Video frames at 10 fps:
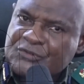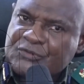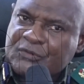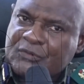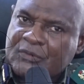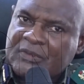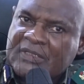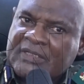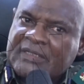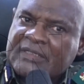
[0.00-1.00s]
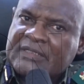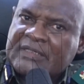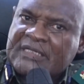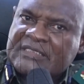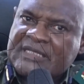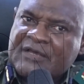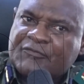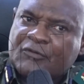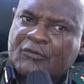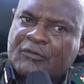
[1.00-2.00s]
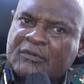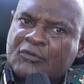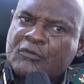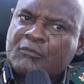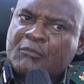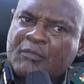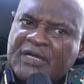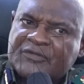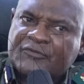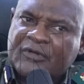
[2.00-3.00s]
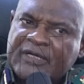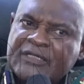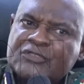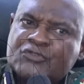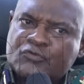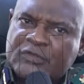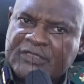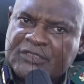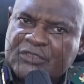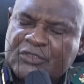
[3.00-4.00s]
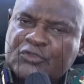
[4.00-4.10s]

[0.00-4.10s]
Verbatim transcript: So there's therefore not much for any student